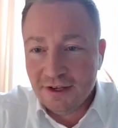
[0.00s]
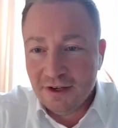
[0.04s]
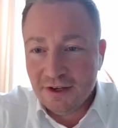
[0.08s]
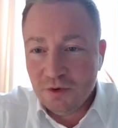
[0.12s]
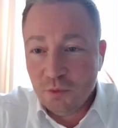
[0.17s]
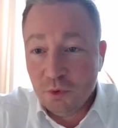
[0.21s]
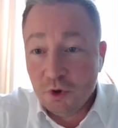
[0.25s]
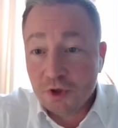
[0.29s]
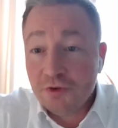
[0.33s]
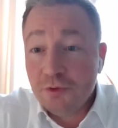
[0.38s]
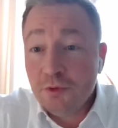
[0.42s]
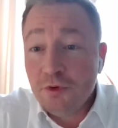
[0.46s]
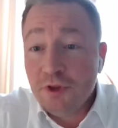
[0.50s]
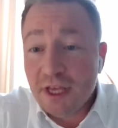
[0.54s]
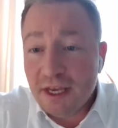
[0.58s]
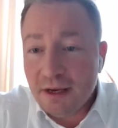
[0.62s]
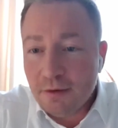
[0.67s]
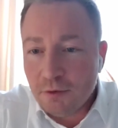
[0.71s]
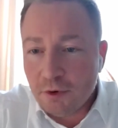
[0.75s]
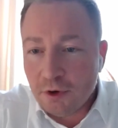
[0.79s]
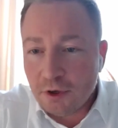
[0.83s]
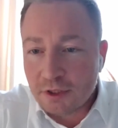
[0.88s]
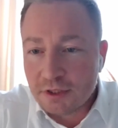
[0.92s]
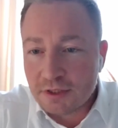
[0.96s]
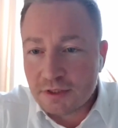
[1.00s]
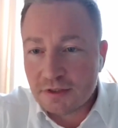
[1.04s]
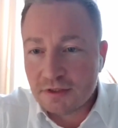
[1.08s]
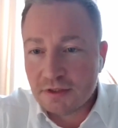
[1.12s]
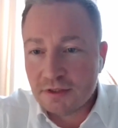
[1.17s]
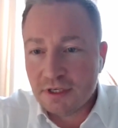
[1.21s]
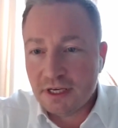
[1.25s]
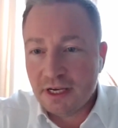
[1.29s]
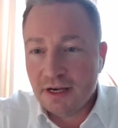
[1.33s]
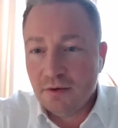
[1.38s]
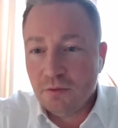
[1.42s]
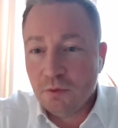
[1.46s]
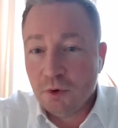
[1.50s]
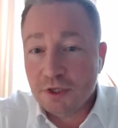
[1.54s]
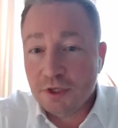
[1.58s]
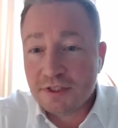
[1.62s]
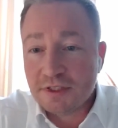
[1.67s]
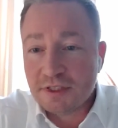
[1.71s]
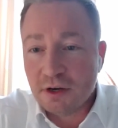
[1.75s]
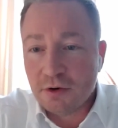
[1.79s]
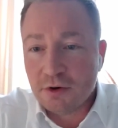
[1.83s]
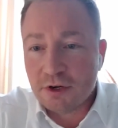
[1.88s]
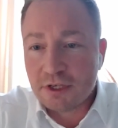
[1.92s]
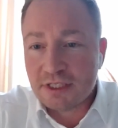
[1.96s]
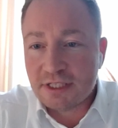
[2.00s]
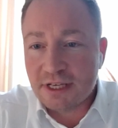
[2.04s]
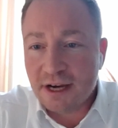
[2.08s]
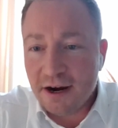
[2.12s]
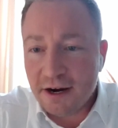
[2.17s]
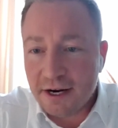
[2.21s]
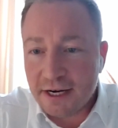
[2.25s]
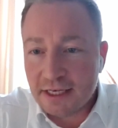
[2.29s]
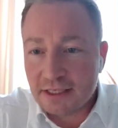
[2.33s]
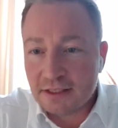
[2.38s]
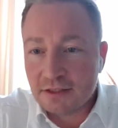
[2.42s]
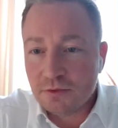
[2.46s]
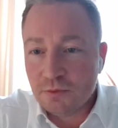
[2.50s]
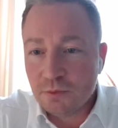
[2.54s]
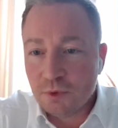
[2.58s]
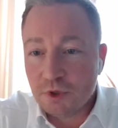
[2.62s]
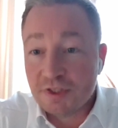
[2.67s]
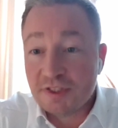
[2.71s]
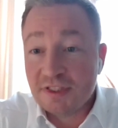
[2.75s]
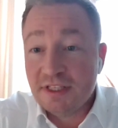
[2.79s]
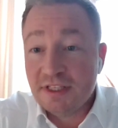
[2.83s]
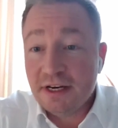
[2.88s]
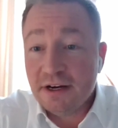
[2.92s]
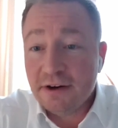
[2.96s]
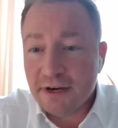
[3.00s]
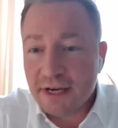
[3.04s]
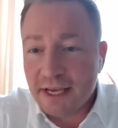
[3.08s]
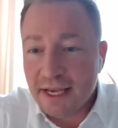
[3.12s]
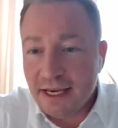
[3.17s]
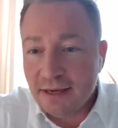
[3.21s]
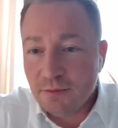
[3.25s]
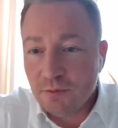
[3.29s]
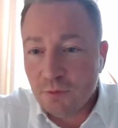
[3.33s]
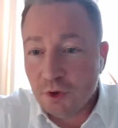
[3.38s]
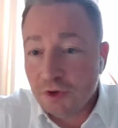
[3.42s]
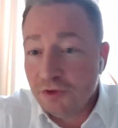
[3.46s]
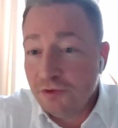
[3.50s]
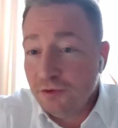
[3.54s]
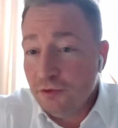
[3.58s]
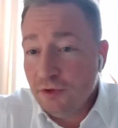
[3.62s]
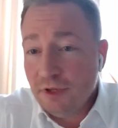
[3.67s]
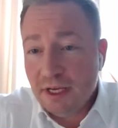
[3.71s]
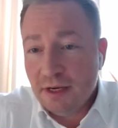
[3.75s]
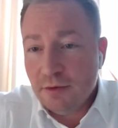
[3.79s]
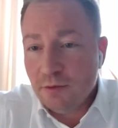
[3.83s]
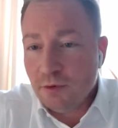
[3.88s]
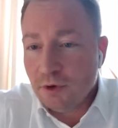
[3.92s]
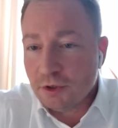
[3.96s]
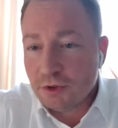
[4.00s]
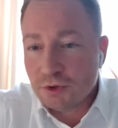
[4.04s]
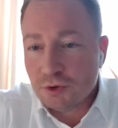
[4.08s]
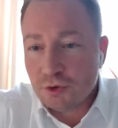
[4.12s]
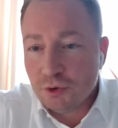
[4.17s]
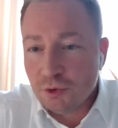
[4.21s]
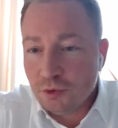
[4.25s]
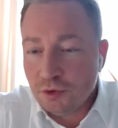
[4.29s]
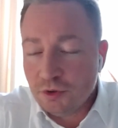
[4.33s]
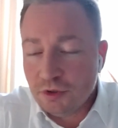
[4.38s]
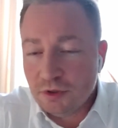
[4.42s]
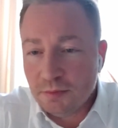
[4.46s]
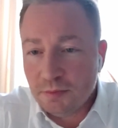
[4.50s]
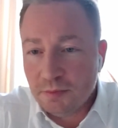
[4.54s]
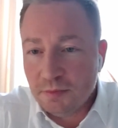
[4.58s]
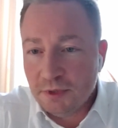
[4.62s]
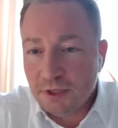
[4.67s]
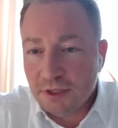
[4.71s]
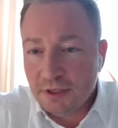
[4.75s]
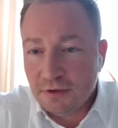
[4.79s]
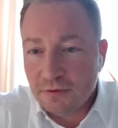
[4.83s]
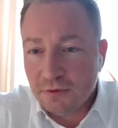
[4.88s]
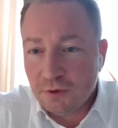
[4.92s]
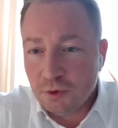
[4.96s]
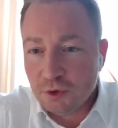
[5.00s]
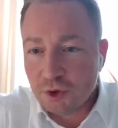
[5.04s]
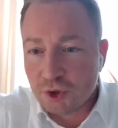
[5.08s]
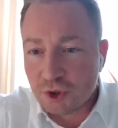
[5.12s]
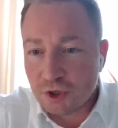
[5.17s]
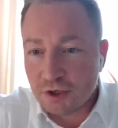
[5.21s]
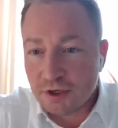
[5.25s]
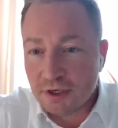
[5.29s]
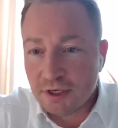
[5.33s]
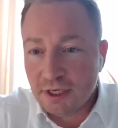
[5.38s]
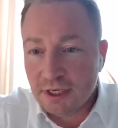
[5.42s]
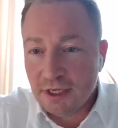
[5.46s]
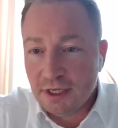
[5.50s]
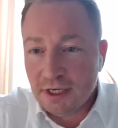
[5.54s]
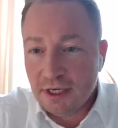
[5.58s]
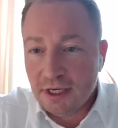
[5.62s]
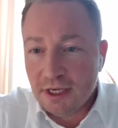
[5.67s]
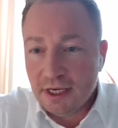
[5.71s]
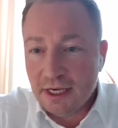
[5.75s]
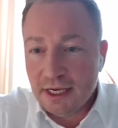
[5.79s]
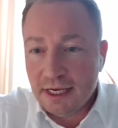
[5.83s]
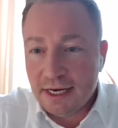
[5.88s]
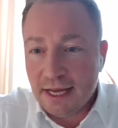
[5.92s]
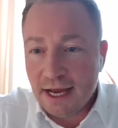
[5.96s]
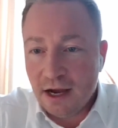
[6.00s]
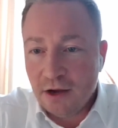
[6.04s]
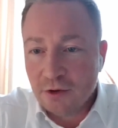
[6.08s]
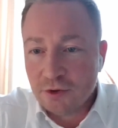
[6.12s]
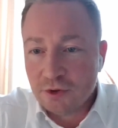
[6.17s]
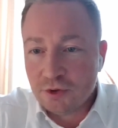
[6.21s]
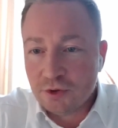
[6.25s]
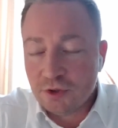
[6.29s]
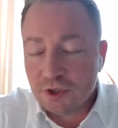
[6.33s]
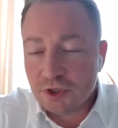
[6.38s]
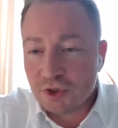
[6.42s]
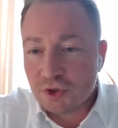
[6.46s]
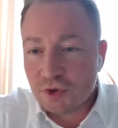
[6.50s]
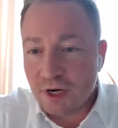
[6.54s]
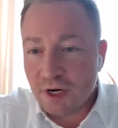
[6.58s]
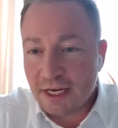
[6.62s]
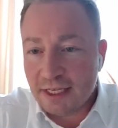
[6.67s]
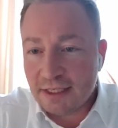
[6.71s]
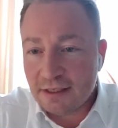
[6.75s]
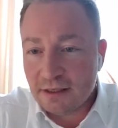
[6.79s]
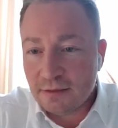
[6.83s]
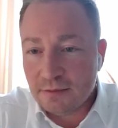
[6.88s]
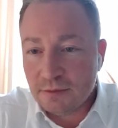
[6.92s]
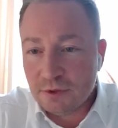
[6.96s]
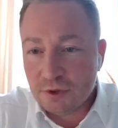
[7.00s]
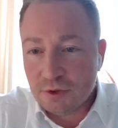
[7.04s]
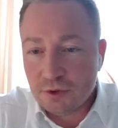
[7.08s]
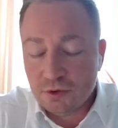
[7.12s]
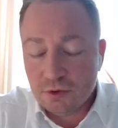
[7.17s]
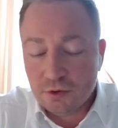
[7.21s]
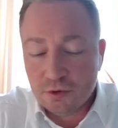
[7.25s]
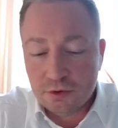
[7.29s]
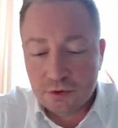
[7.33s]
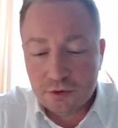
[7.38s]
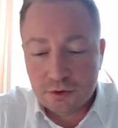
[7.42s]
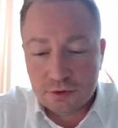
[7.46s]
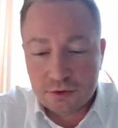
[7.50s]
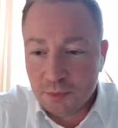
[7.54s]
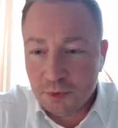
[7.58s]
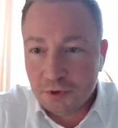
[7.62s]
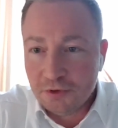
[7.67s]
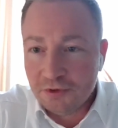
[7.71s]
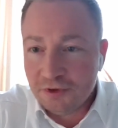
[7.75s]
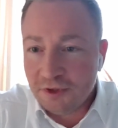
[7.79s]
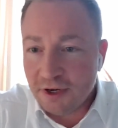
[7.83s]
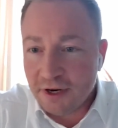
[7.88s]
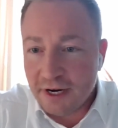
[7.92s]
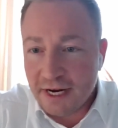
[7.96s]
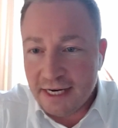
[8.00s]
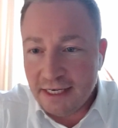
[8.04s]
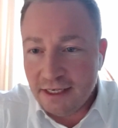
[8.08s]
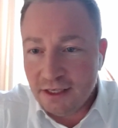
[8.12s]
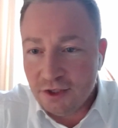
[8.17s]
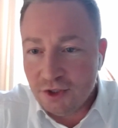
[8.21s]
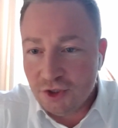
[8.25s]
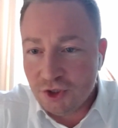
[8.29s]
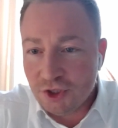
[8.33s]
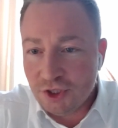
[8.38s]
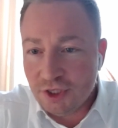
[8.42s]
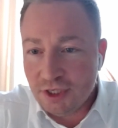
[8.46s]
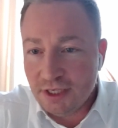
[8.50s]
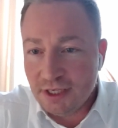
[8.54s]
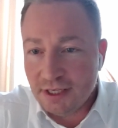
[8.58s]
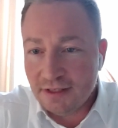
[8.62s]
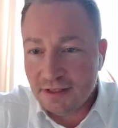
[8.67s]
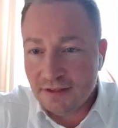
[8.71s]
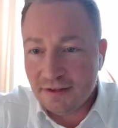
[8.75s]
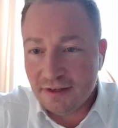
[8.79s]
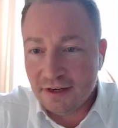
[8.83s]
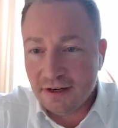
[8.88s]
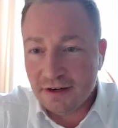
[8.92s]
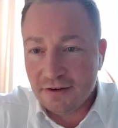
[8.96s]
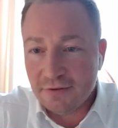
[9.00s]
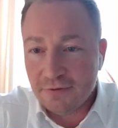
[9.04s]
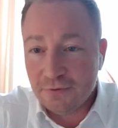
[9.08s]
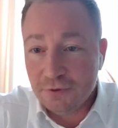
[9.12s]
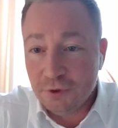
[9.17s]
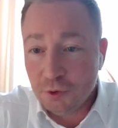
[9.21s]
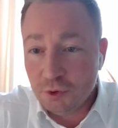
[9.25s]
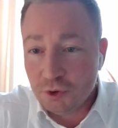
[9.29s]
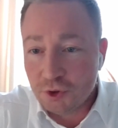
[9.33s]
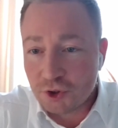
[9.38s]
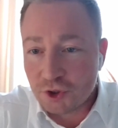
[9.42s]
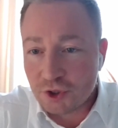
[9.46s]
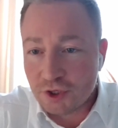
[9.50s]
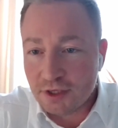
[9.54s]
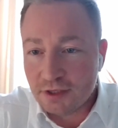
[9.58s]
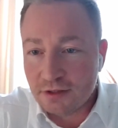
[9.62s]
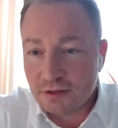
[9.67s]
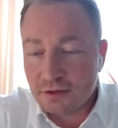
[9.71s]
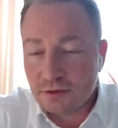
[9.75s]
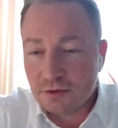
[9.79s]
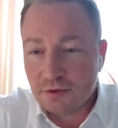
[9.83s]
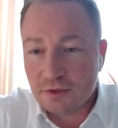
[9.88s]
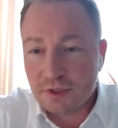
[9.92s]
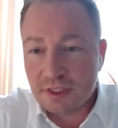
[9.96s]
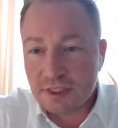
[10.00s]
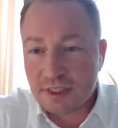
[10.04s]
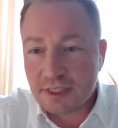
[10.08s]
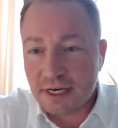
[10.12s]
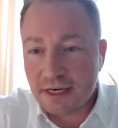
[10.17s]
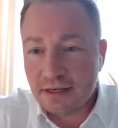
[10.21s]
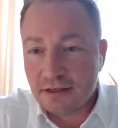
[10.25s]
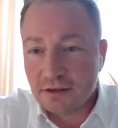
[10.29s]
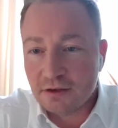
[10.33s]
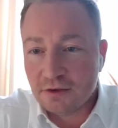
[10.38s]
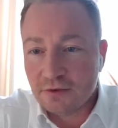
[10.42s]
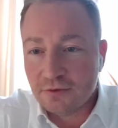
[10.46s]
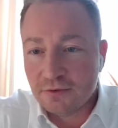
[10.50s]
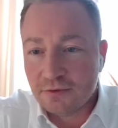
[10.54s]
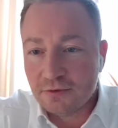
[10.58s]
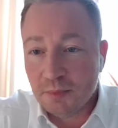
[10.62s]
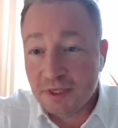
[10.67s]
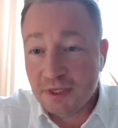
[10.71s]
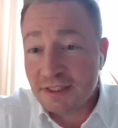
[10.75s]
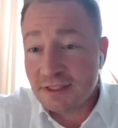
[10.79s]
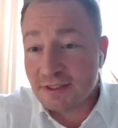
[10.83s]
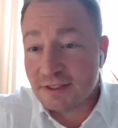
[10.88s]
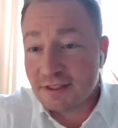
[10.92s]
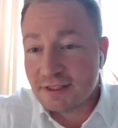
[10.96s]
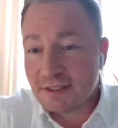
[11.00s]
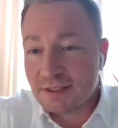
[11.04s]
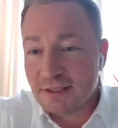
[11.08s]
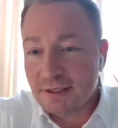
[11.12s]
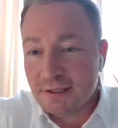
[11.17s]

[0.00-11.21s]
What do they want? Yeah, what's our target? What's their aim? What do they want to do in the future? And how to attract them to put their energy and their future into this kind of business.